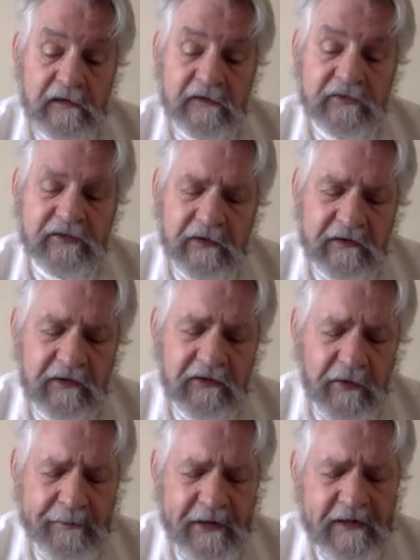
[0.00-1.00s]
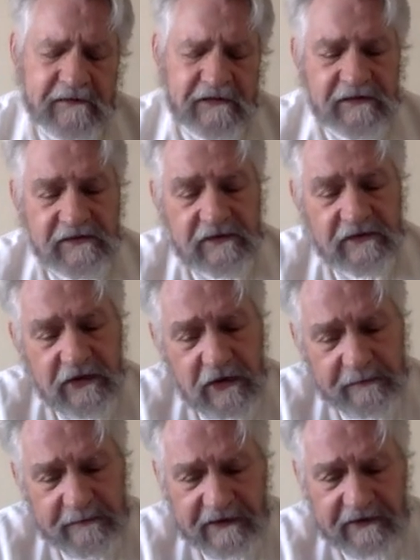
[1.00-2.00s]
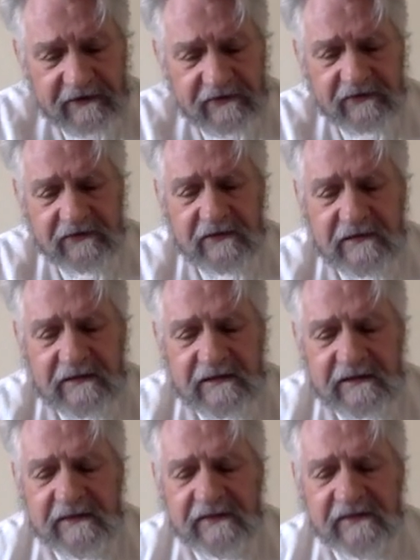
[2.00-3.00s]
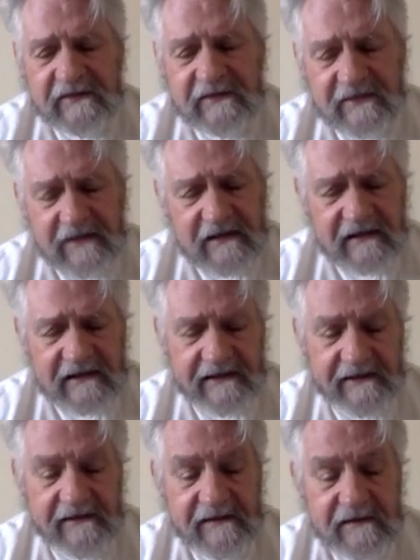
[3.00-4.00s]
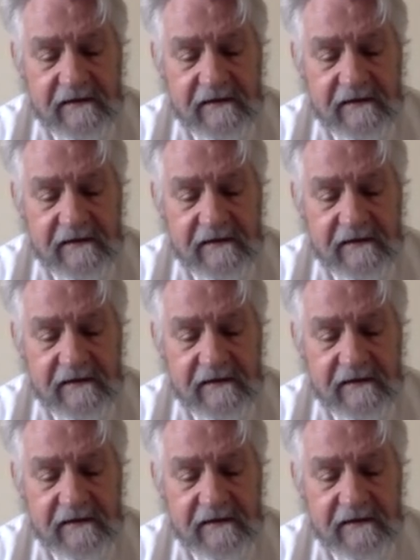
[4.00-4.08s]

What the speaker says: So this appearing to Thomas is a sign.